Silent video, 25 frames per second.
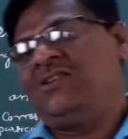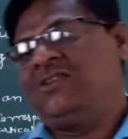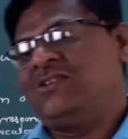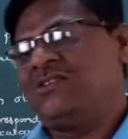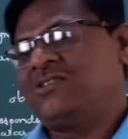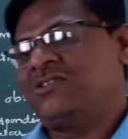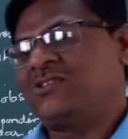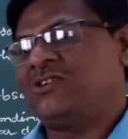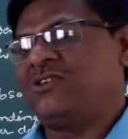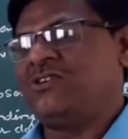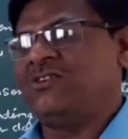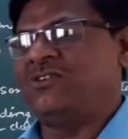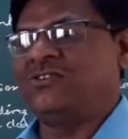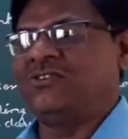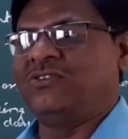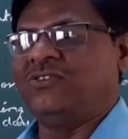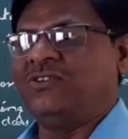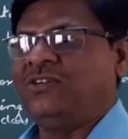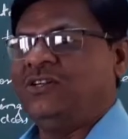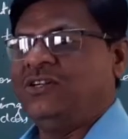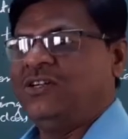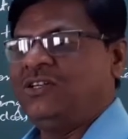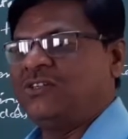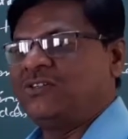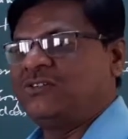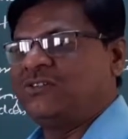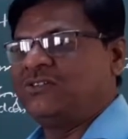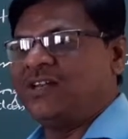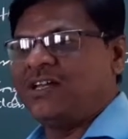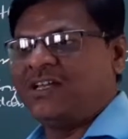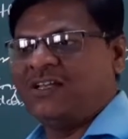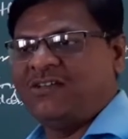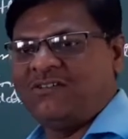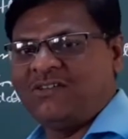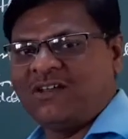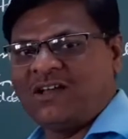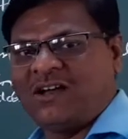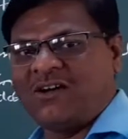So
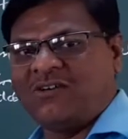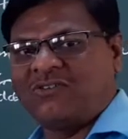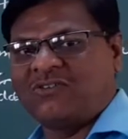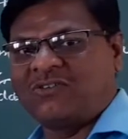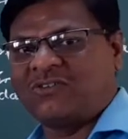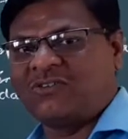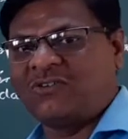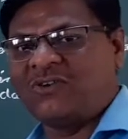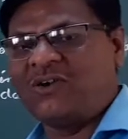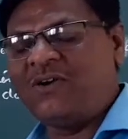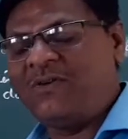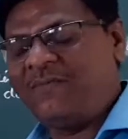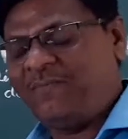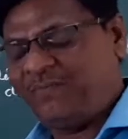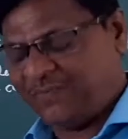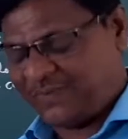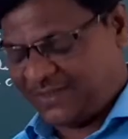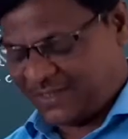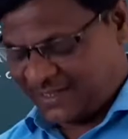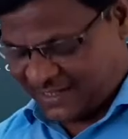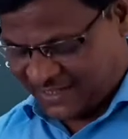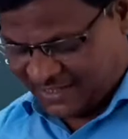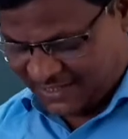today we have to